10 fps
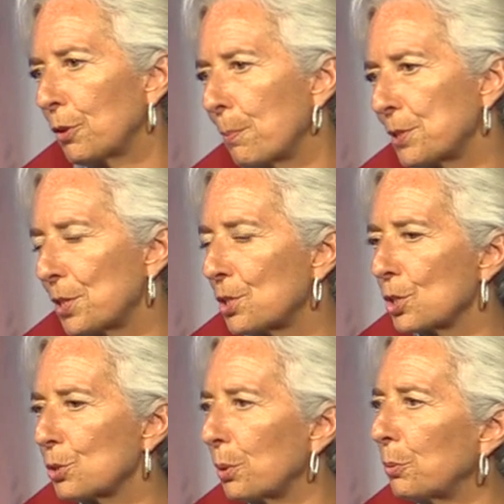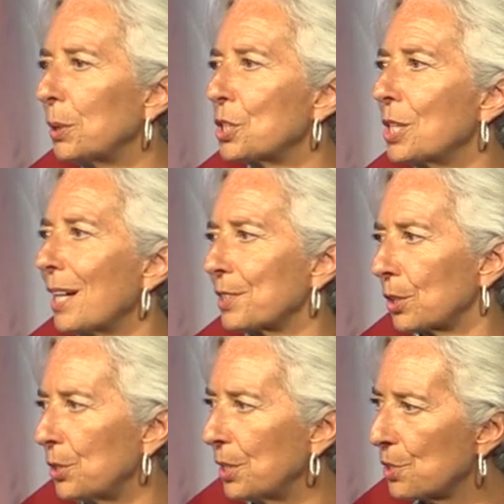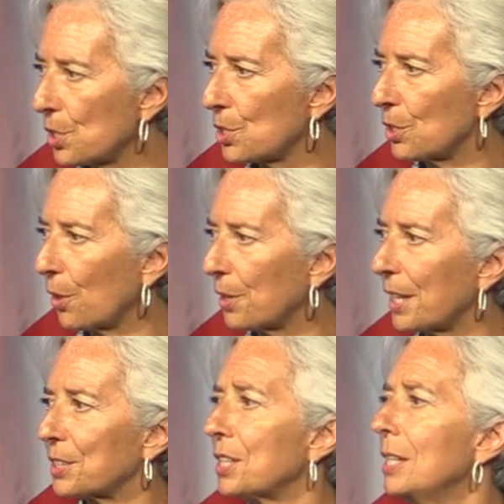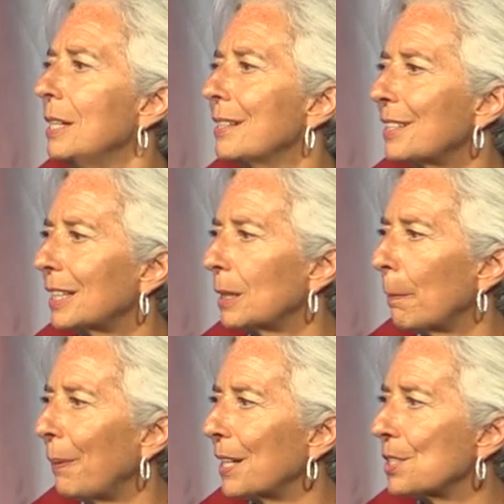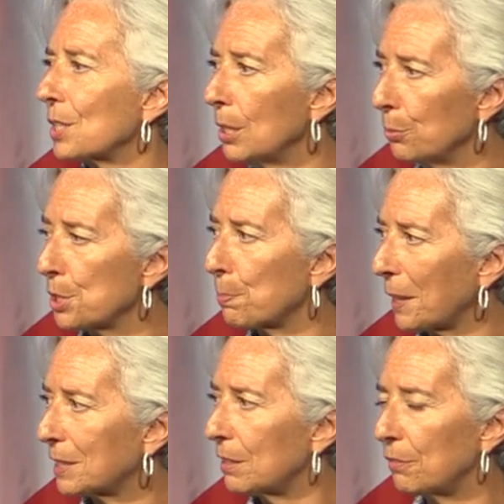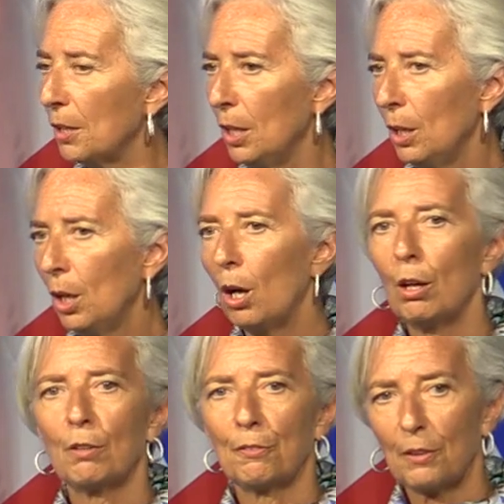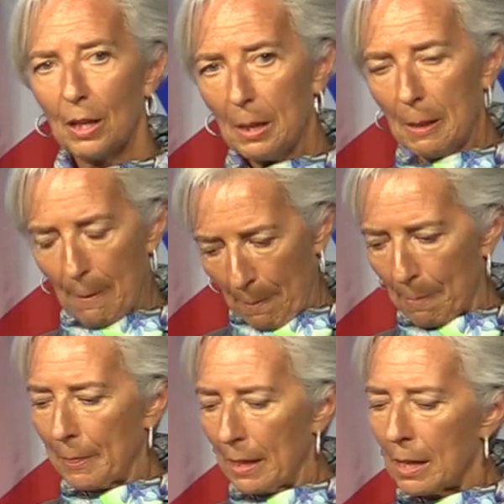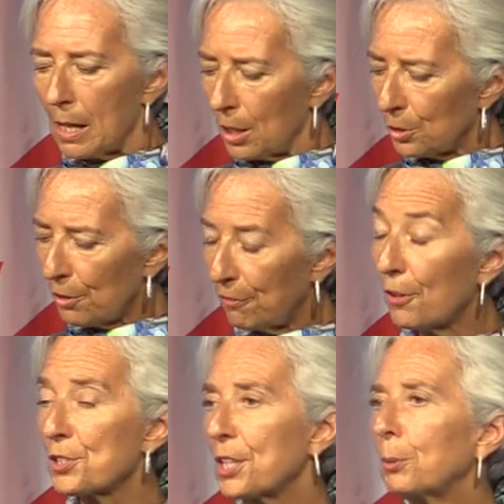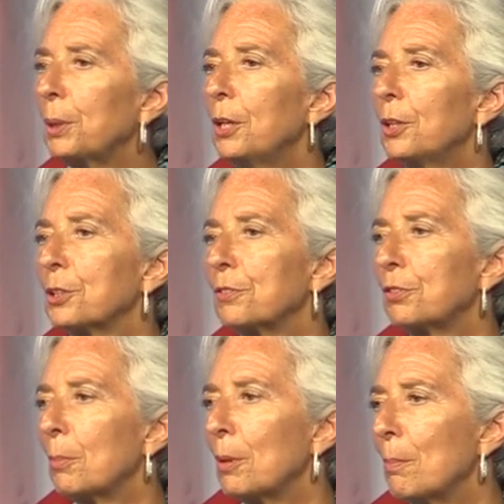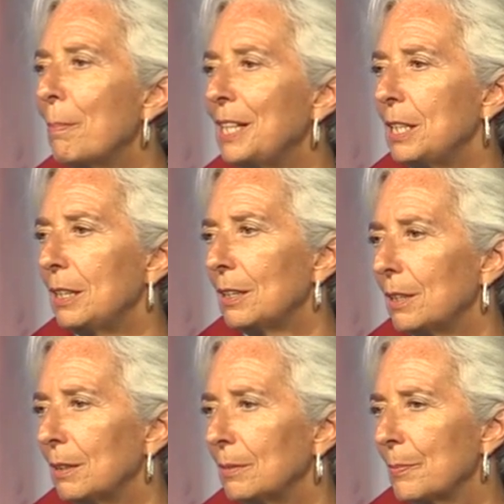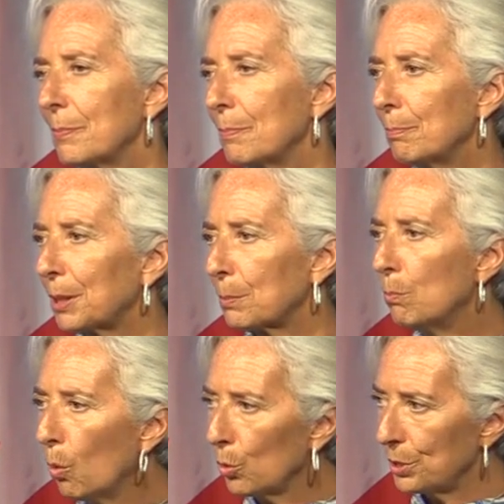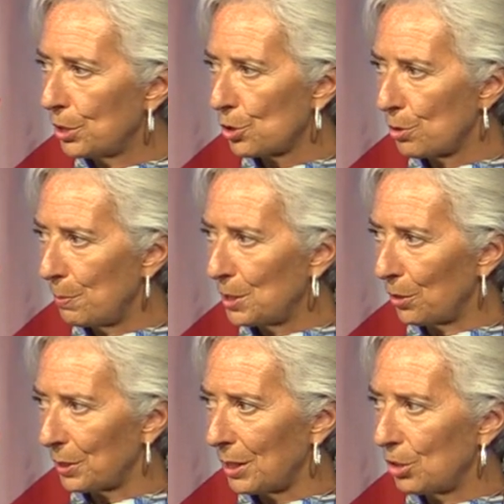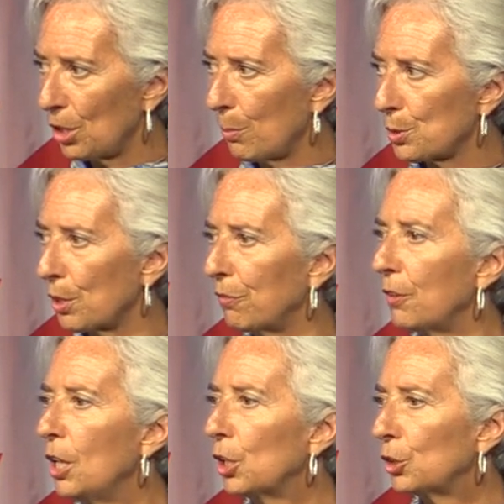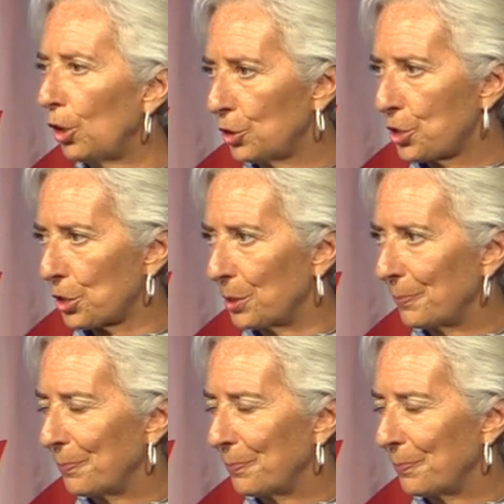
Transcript: for the persistence with which he has actually insisted on that taking place, irrespective of the fuss that we heard from many. But more needs to be done in terms of culture